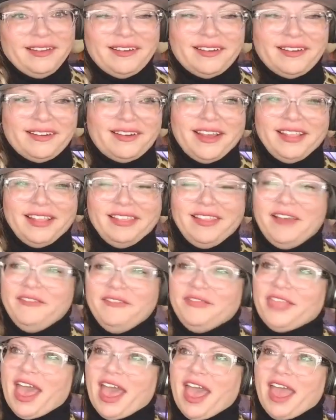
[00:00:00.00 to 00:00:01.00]
Oh, I
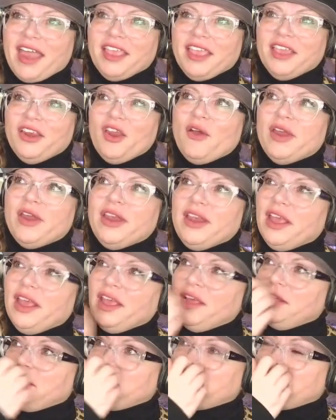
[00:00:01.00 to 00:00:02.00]
love that. And
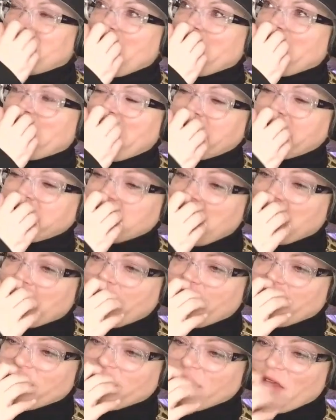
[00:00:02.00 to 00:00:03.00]
Tamara and I
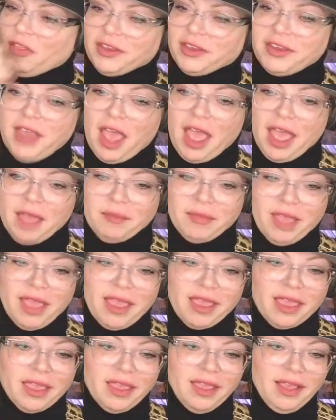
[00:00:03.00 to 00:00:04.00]
talk about this all the time.
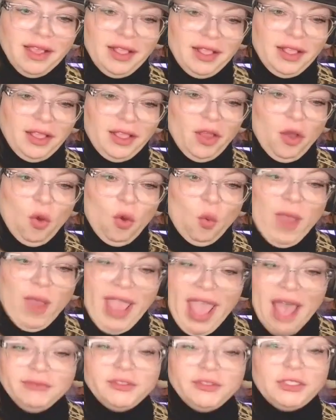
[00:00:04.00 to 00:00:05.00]
Like,
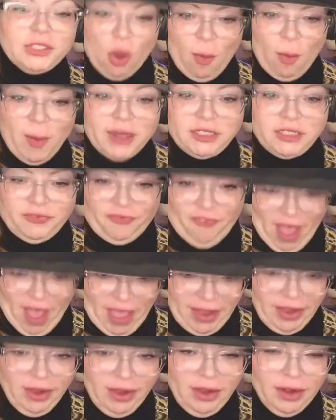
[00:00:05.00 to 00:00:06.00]
we have so much
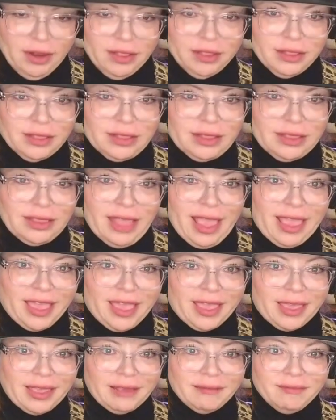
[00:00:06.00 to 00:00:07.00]
fun.
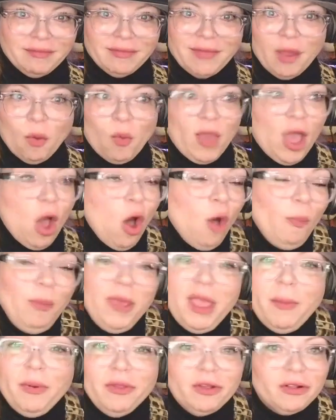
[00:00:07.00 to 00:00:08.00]
Like, we
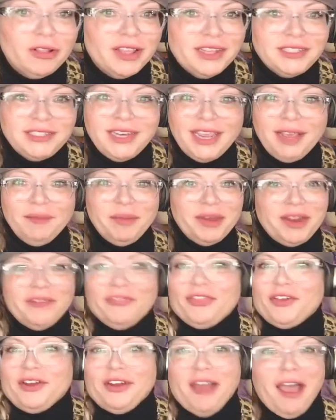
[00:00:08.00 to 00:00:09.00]
hope people are listening,
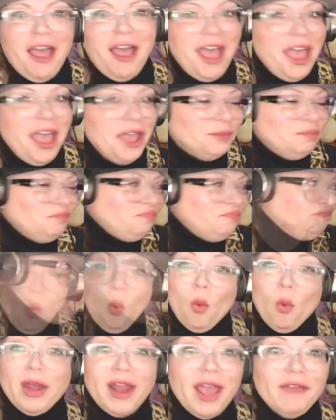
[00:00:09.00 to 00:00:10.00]
but if they're not,
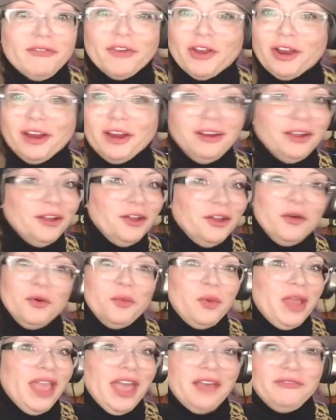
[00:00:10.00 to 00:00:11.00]
whatever. We